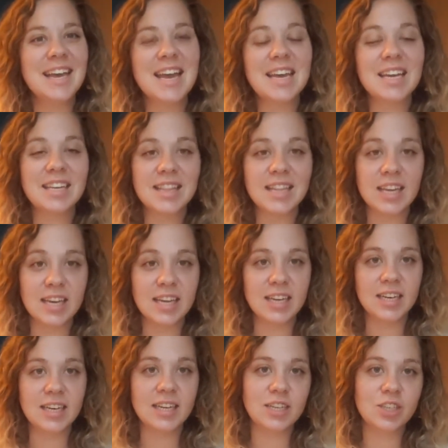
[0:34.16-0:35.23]
and
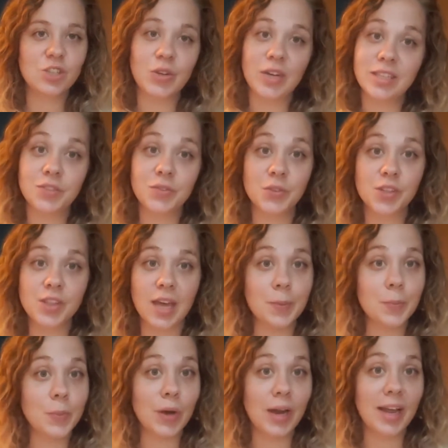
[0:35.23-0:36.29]
then transfer
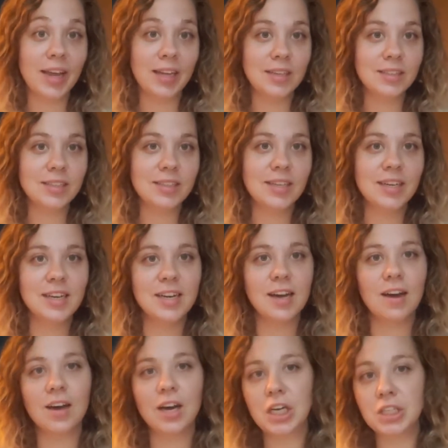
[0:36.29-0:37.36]
that brand
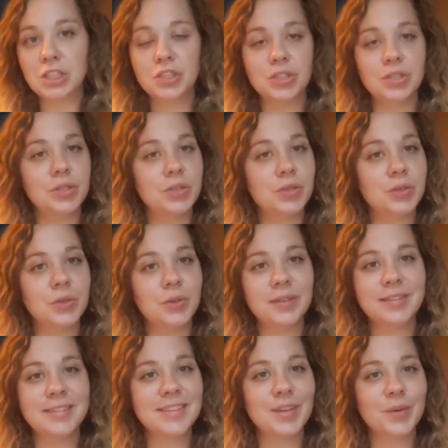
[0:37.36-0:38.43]
onto
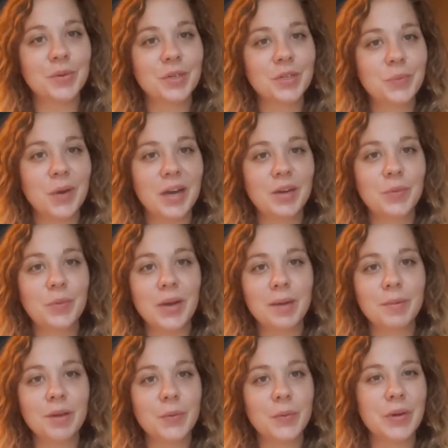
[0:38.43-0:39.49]
the World Wide
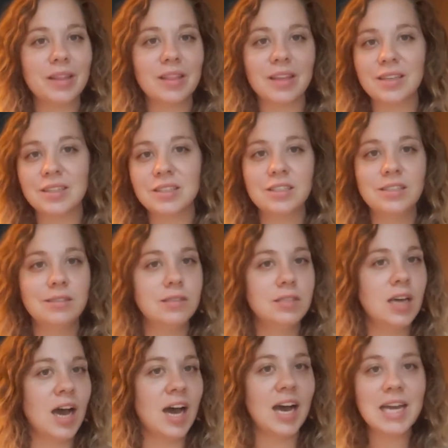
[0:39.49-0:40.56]
Web in a way that's
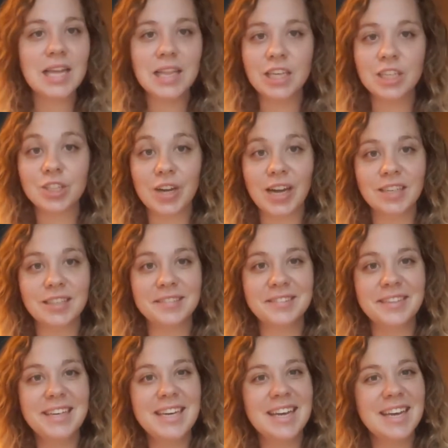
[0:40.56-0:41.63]
highly attractive
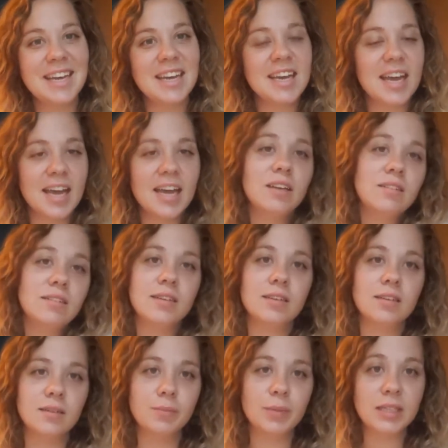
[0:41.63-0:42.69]
and
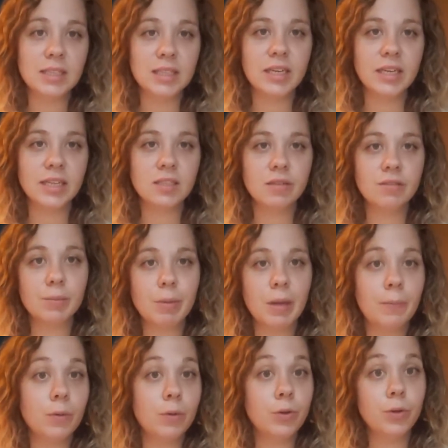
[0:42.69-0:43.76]
meets the needs of the
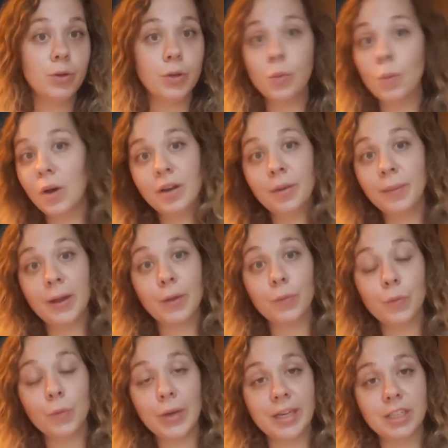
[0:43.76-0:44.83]
people who you want to
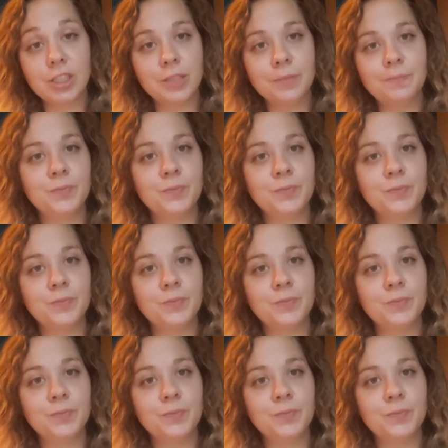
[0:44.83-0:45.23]
reach.